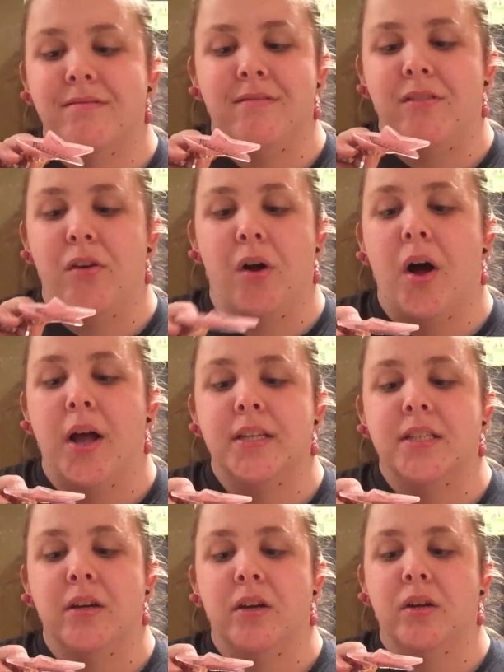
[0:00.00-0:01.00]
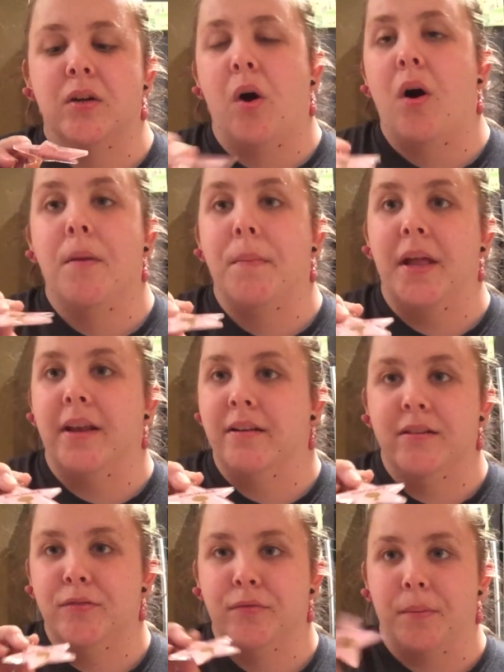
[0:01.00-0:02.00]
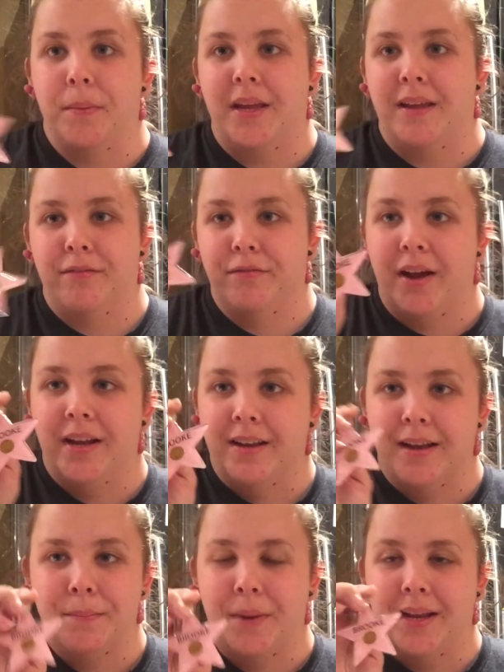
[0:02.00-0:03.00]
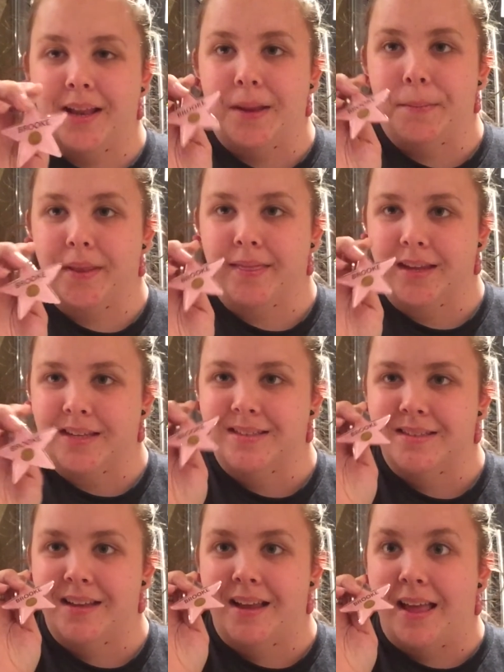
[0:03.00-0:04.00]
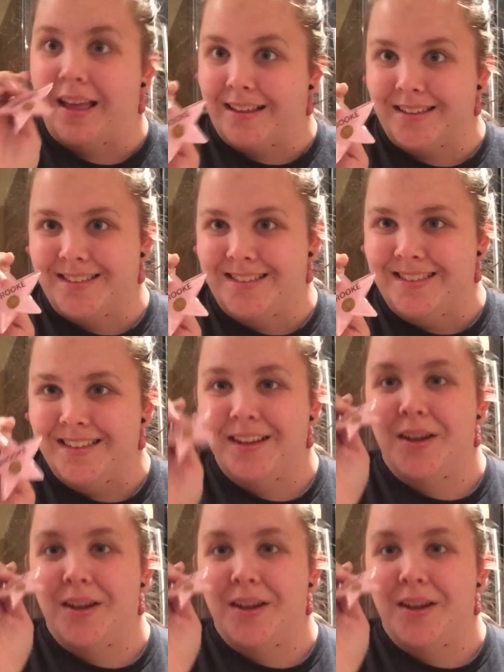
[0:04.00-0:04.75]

not common for me finding my name in these is.